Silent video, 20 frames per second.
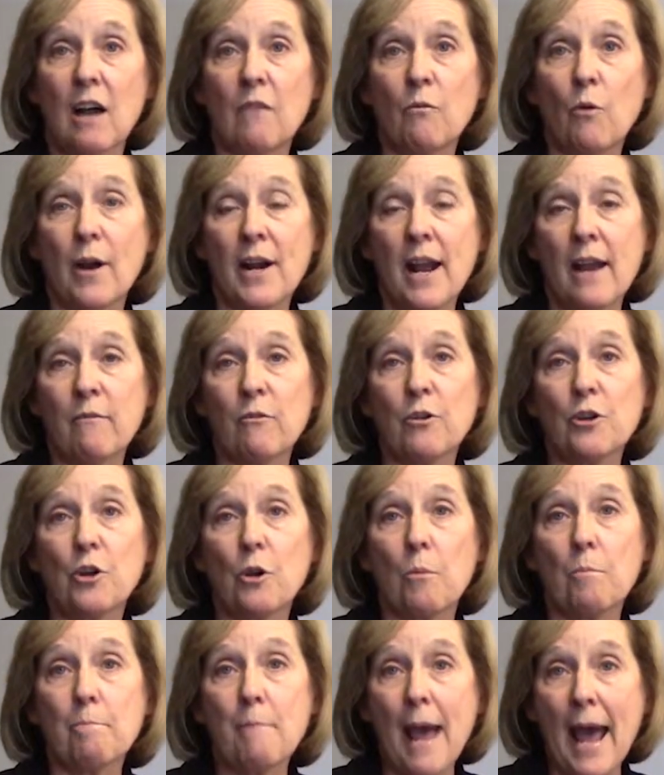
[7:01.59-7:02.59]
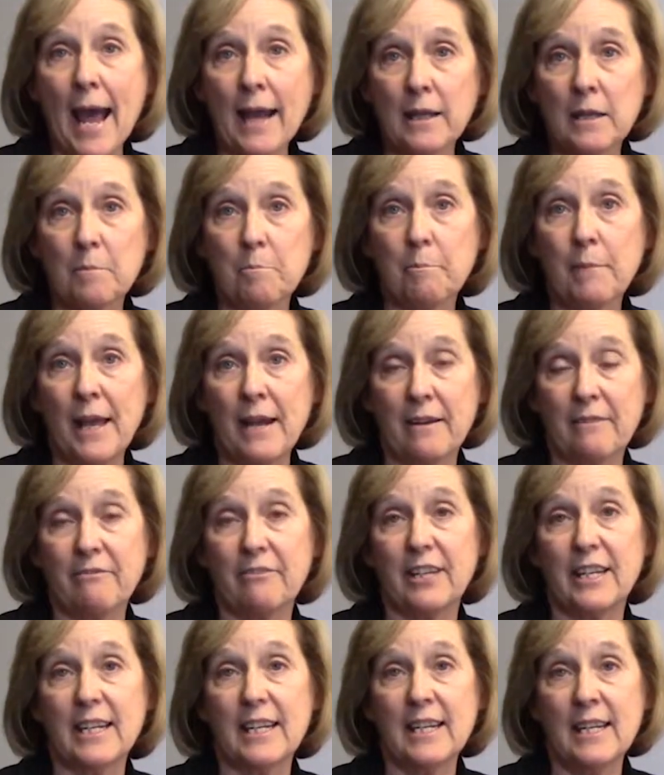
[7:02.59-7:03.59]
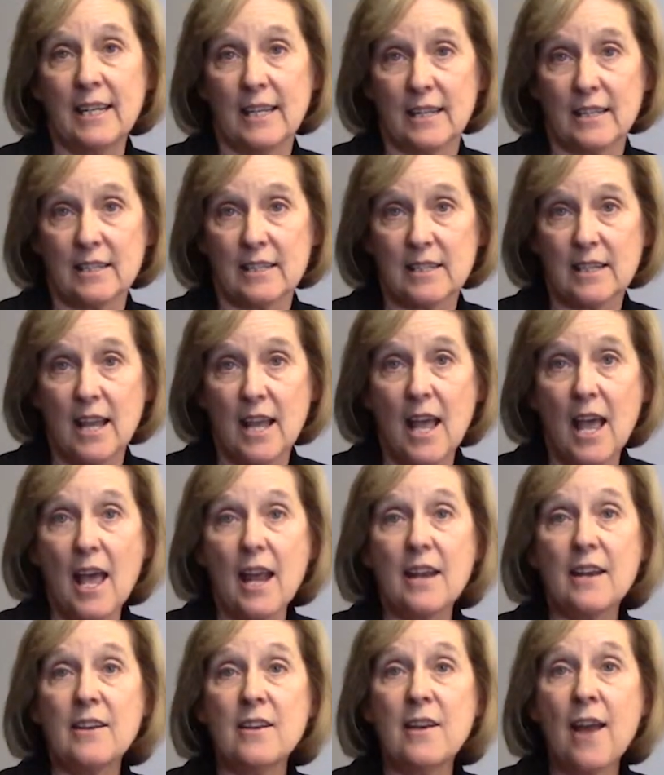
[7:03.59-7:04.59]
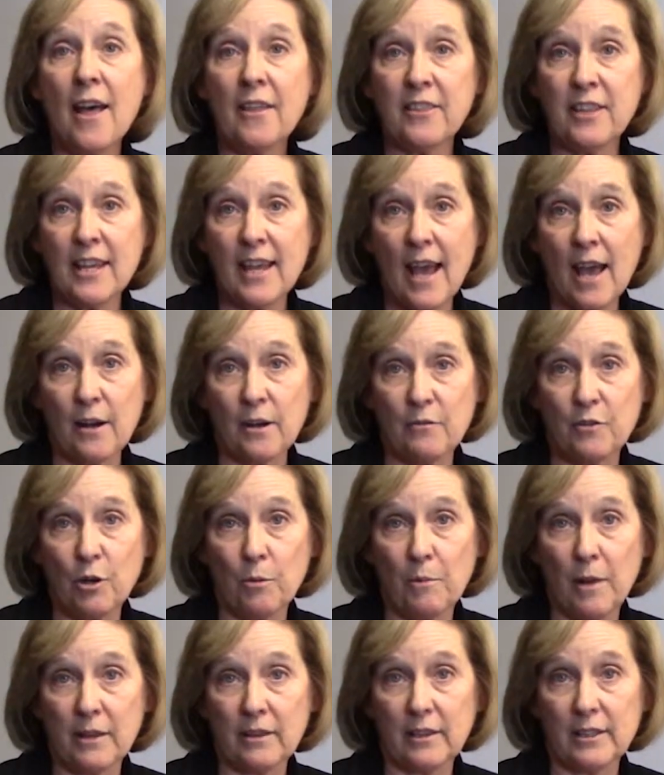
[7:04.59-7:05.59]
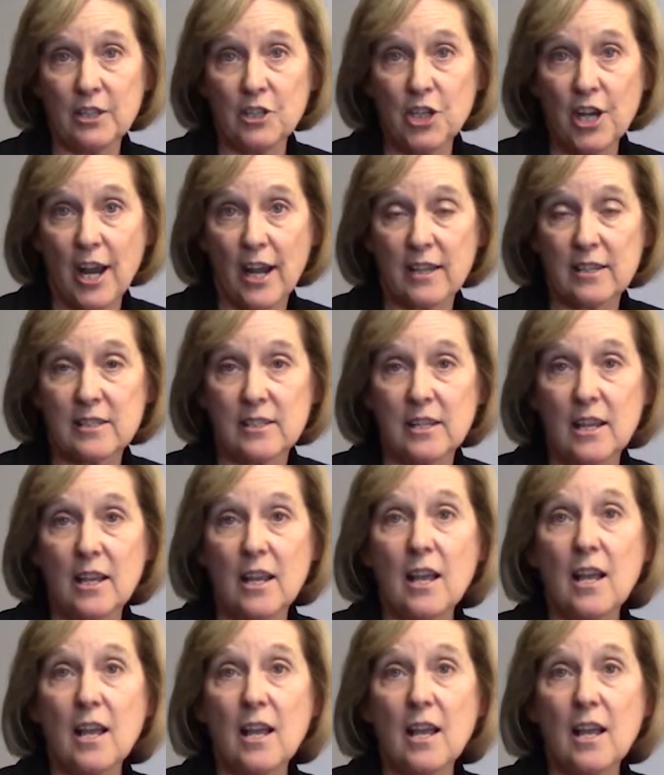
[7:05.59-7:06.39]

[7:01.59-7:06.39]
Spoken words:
of whatever your back benefit is, nothing out of your monthly checks.